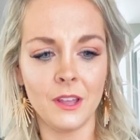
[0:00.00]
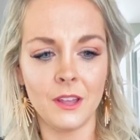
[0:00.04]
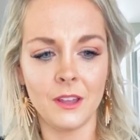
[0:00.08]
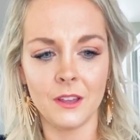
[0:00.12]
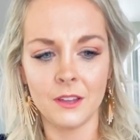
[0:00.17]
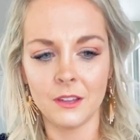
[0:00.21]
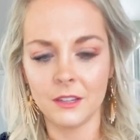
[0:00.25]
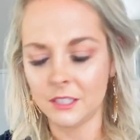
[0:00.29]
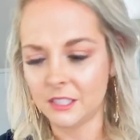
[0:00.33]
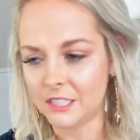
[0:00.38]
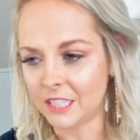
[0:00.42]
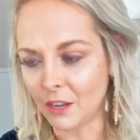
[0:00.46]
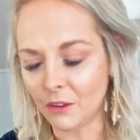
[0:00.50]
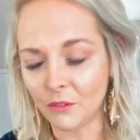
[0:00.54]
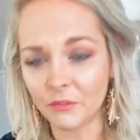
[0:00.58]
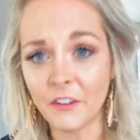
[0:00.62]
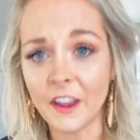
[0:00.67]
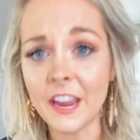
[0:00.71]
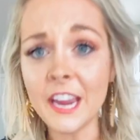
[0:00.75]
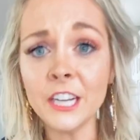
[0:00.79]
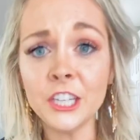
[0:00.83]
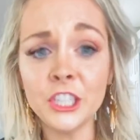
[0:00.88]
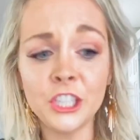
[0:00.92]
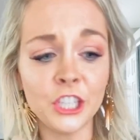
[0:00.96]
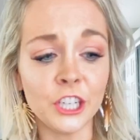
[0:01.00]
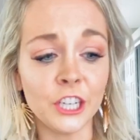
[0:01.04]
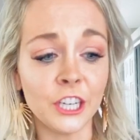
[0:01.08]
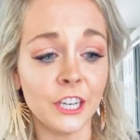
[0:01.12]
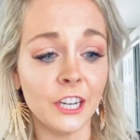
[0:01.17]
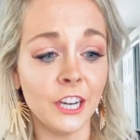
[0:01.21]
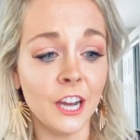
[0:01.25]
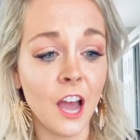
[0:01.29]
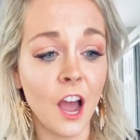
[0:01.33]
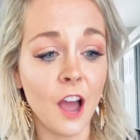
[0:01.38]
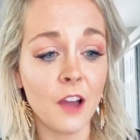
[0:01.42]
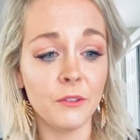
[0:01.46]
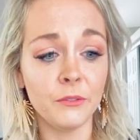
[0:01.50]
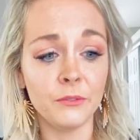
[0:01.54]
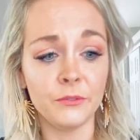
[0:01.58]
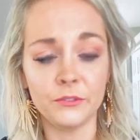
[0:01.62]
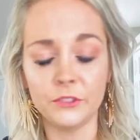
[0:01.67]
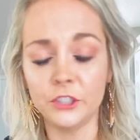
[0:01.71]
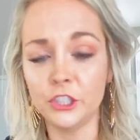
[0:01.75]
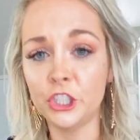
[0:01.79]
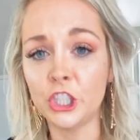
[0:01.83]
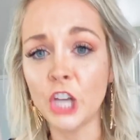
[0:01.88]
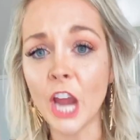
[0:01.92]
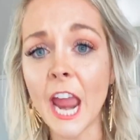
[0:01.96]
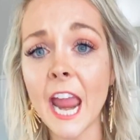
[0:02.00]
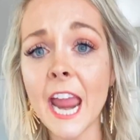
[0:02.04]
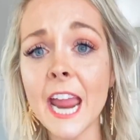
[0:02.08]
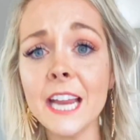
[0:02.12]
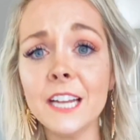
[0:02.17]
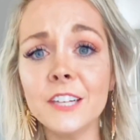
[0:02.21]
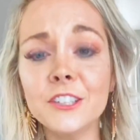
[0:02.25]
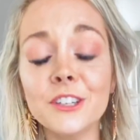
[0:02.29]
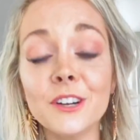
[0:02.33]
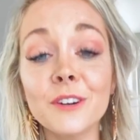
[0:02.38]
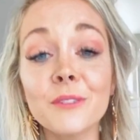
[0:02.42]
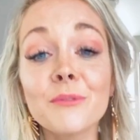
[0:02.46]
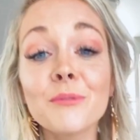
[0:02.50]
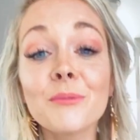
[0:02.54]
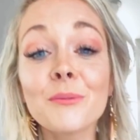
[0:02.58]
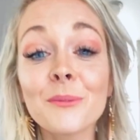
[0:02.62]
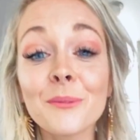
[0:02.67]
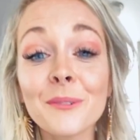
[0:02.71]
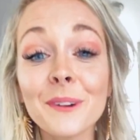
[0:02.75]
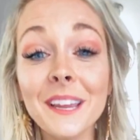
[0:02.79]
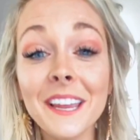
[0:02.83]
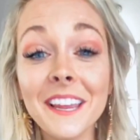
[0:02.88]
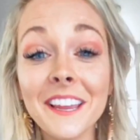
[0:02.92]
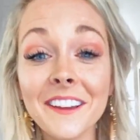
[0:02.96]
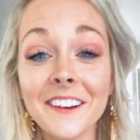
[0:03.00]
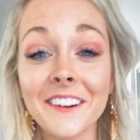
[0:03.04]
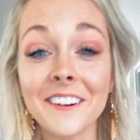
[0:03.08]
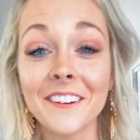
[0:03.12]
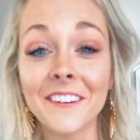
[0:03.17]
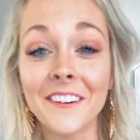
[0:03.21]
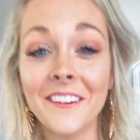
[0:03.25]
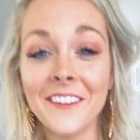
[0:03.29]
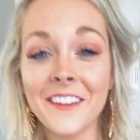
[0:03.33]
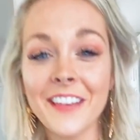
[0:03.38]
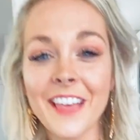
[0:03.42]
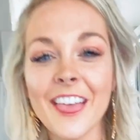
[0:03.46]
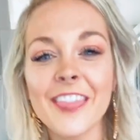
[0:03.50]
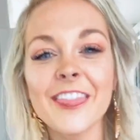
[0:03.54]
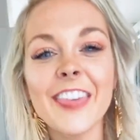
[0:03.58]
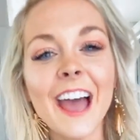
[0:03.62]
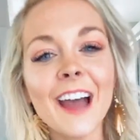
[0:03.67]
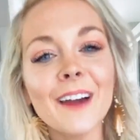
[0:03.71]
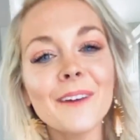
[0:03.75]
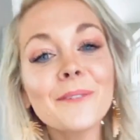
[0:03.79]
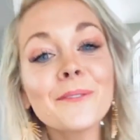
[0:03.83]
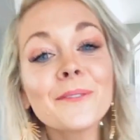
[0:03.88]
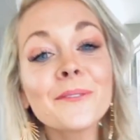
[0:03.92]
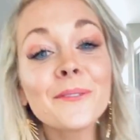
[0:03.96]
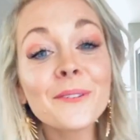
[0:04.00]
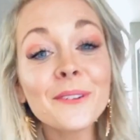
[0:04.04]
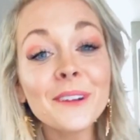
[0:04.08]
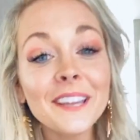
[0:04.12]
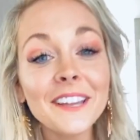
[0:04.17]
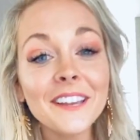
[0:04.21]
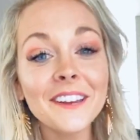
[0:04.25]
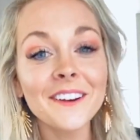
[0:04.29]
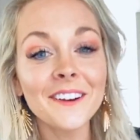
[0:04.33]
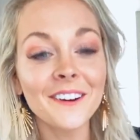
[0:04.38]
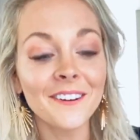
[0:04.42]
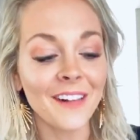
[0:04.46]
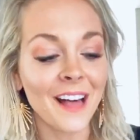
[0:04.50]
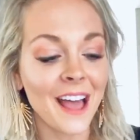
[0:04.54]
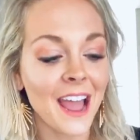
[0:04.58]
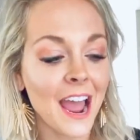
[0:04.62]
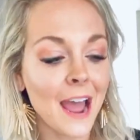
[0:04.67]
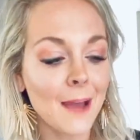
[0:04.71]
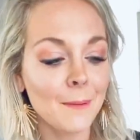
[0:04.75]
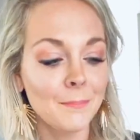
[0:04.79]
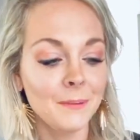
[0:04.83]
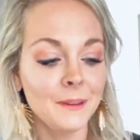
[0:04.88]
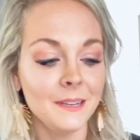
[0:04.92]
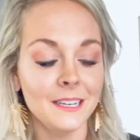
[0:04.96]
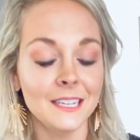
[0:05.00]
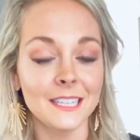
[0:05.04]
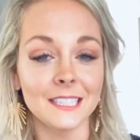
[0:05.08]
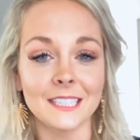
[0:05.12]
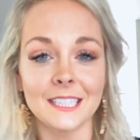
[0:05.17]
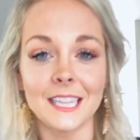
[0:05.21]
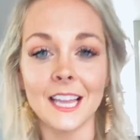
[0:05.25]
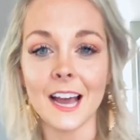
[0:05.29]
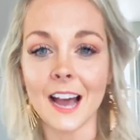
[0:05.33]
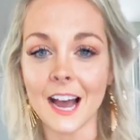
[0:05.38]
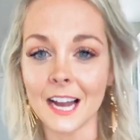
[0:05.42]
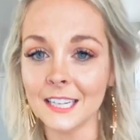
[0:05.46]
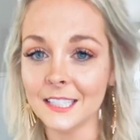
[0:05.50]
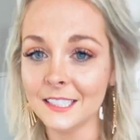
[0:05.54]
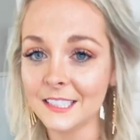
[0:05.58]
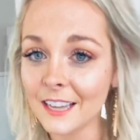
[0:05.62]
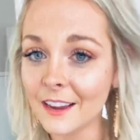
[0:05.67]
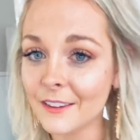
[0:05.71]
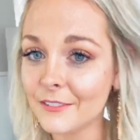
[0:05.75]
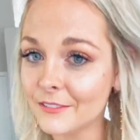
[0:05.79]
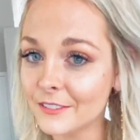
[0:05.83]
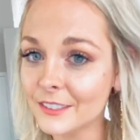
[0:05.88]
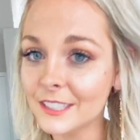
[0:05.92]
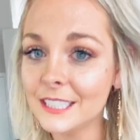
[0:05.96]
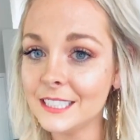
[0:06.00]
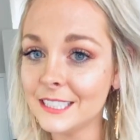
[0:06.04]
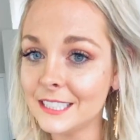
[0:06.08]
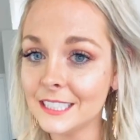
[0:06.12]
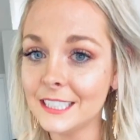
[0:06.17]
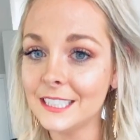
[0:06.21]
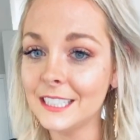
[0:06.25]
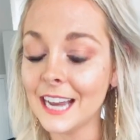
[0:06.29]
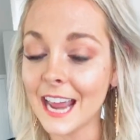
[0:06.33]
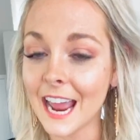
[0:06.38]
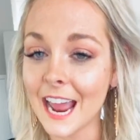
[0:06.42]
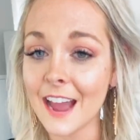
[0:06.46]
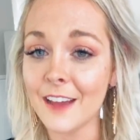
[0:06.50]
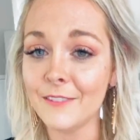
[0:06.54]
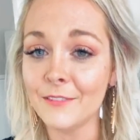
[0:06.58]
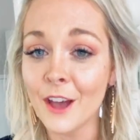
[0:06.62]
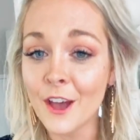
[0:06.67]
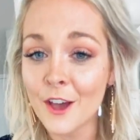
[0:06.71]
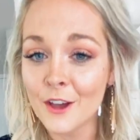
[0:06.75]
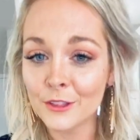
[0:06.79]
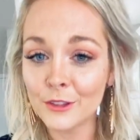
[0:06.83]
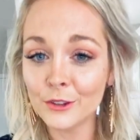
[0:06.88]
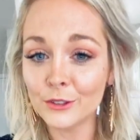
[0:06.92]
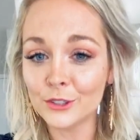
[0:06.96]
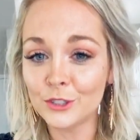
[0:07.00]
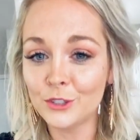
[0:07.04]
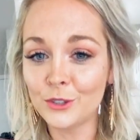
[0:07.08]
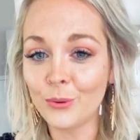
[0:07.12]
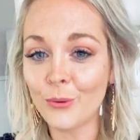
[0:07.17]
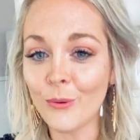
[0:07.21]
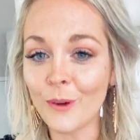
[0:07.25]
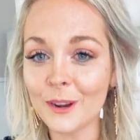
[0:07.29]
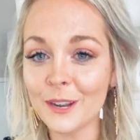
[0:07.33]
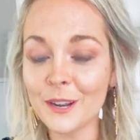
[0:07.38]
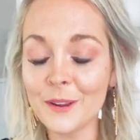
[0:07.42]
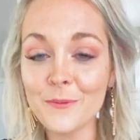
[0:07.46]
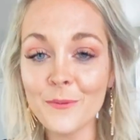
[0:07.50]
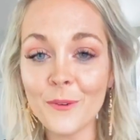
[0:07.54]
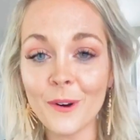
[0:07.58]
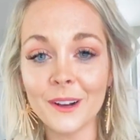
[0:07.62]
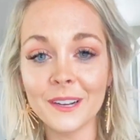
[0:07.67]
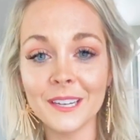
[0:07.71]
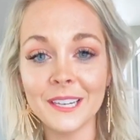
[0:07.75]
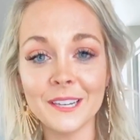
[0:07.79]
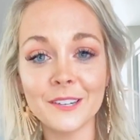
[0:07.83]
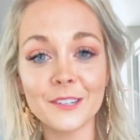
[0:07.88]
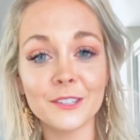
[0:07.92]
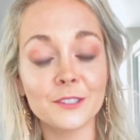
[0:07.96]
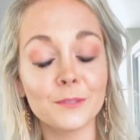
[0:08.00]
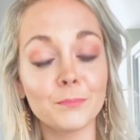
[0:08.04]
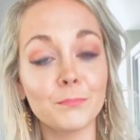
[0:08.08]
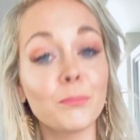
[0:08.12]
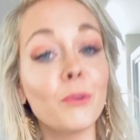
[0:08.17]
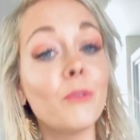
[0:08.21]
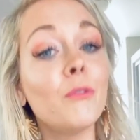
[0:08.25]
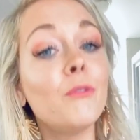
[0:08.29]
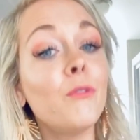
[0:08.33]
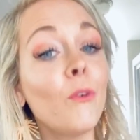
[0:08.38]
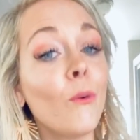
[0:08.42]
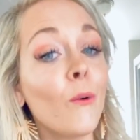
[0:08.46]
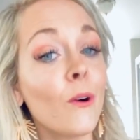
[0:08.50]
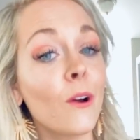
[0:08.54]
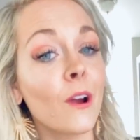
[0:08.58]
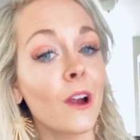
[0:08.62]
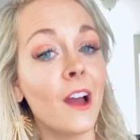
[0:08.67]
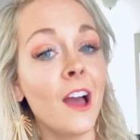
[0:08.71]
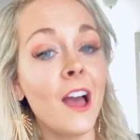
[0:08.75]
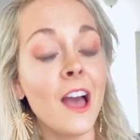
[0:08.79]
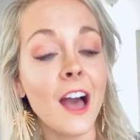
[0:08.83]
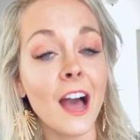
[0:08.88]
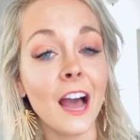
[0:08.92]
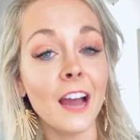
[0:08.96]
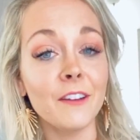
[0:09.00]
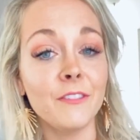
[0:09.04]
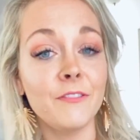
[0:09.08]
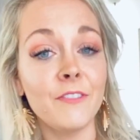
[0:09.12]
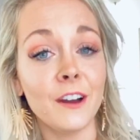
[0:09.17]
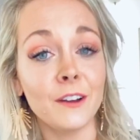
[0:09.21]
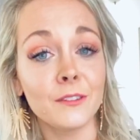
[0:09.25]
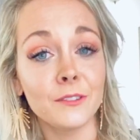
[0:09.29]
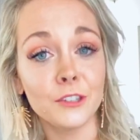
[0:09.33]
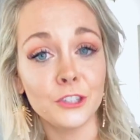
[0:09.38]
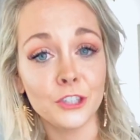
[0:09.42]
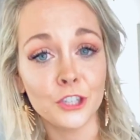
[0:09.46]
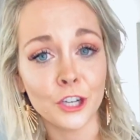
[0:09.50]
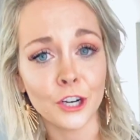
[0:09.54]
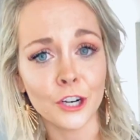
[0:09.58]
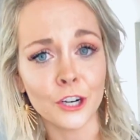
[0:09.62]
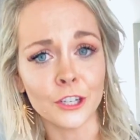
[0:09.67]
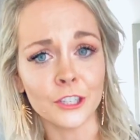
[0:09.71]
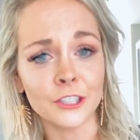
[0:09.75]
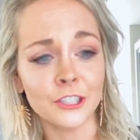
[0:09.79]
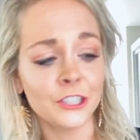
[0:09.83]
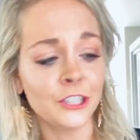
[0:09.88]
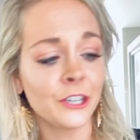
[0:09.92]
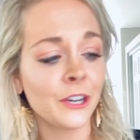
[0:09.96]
salvation, of change, of that real happiness that I definitely didn't have those 21 years before I found the church.